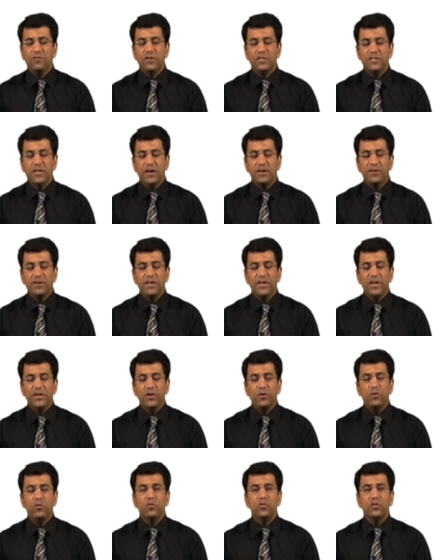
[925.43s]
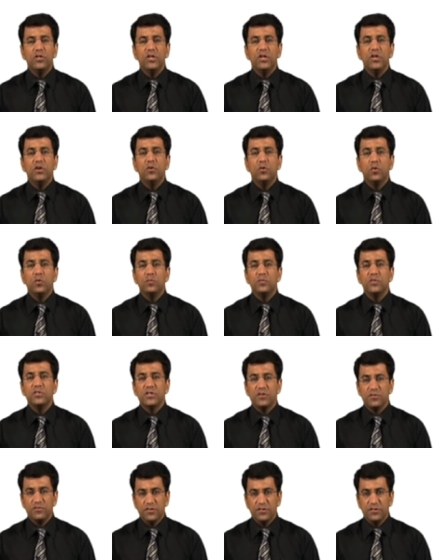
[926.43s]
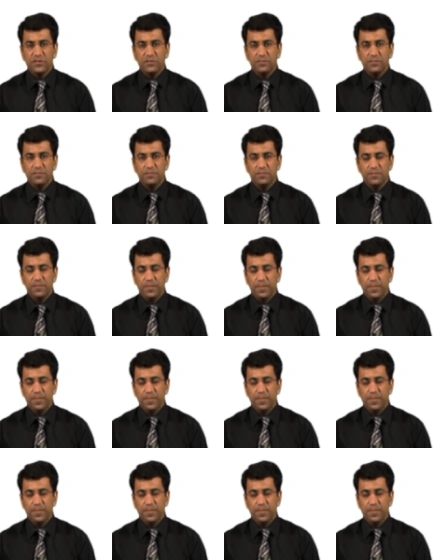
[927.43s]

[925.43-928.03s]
which are related to the room service.